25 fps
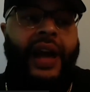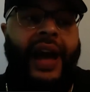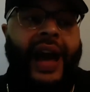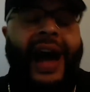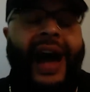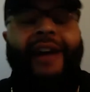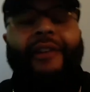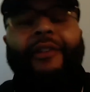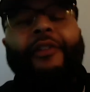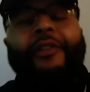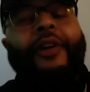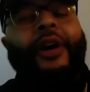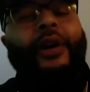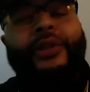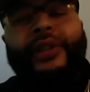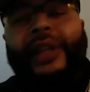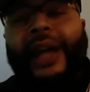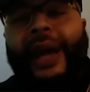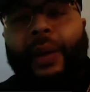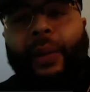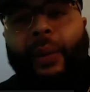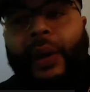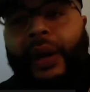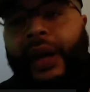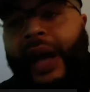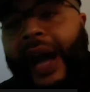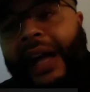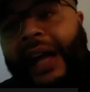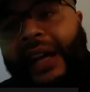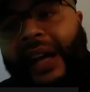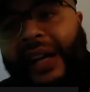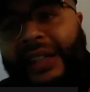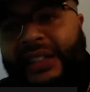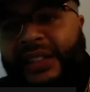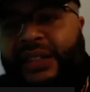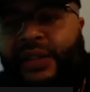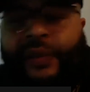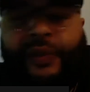I felt that way.
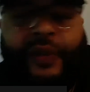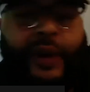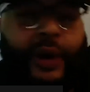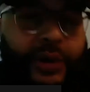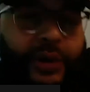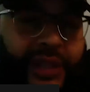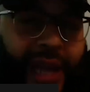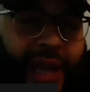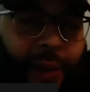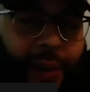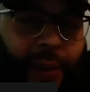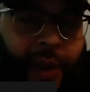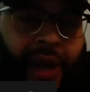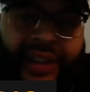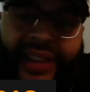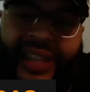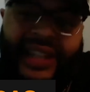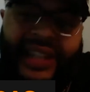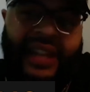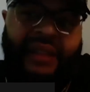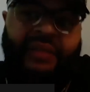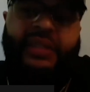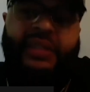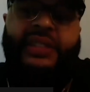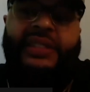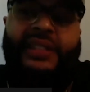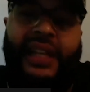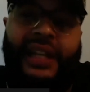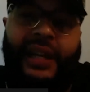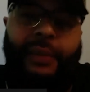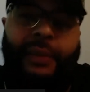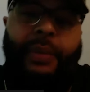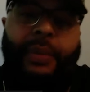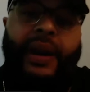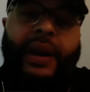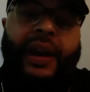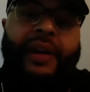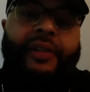I just felt that way. They never said
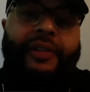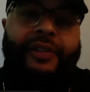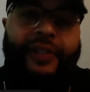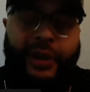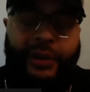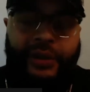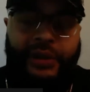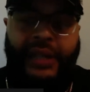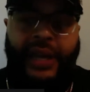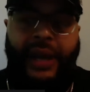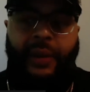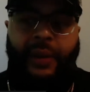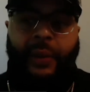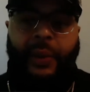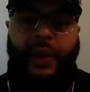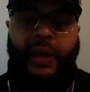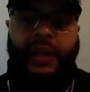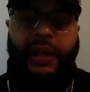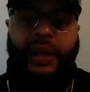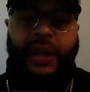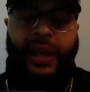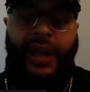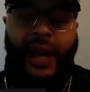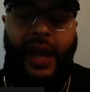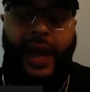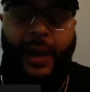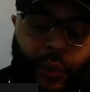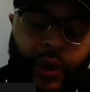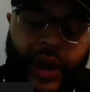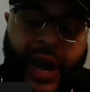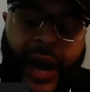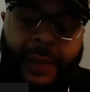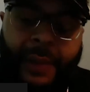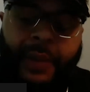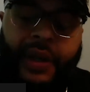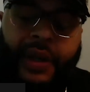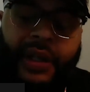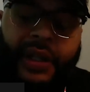it, but I felt that way. What
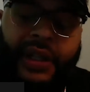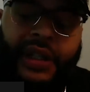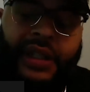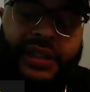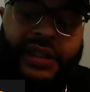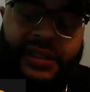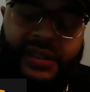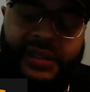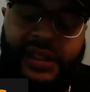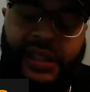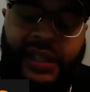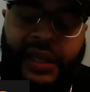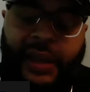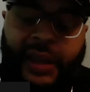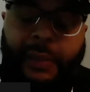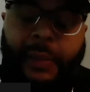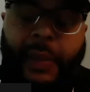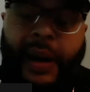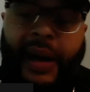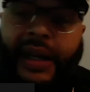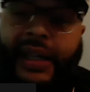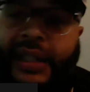I'm going to instill in my